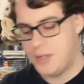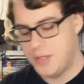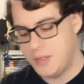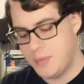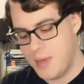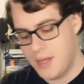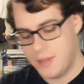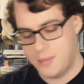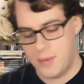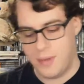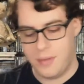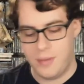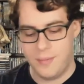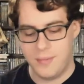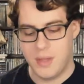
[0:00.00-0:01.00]
this past
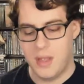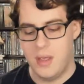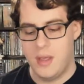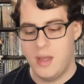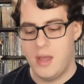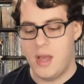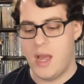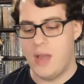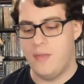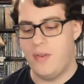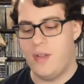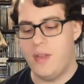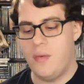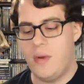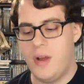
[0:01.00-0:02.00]
month, I
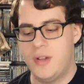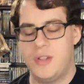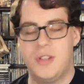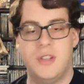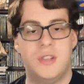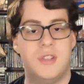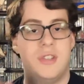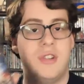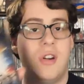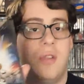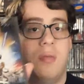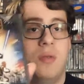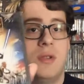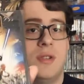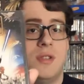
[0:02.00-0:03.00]
finally watched Star
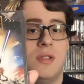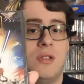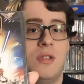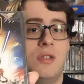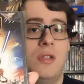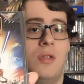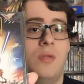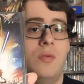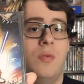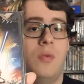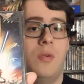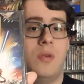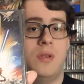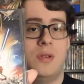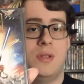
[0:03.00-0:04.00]
Wars The Clone
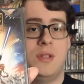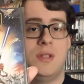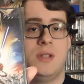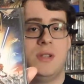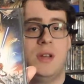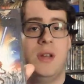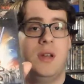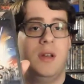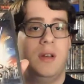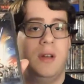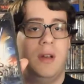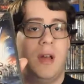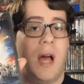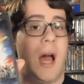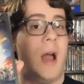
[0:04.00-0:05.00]
Wars.
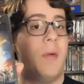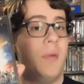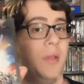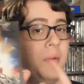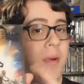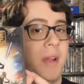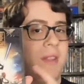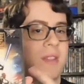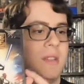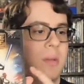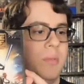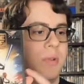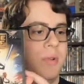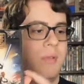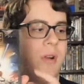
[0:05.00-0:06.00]
I really want to get this on
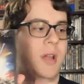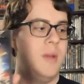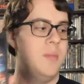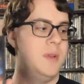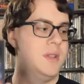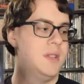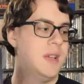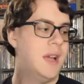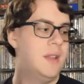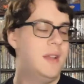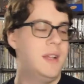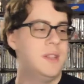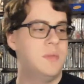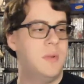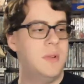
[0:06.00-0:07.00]
Blu-ray, but sadly
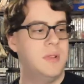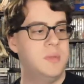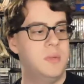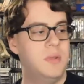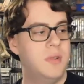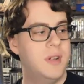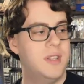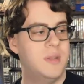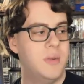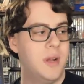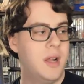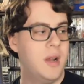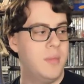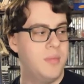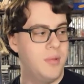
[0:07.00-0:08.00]
it's one of those Blu-rays that went
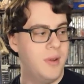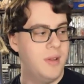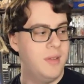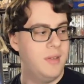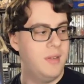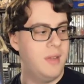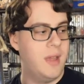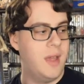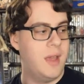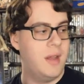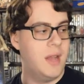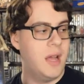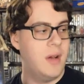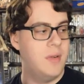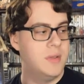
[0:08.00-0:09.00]
out of print and
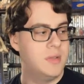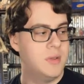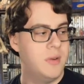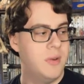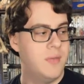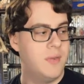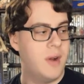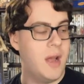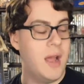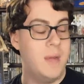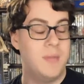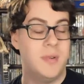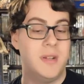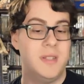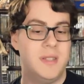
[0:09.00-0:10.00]
now is going for high
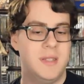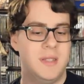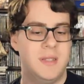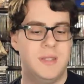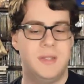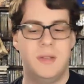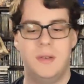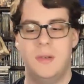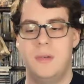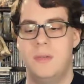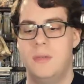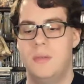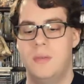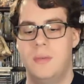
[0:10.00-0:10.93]
prices, so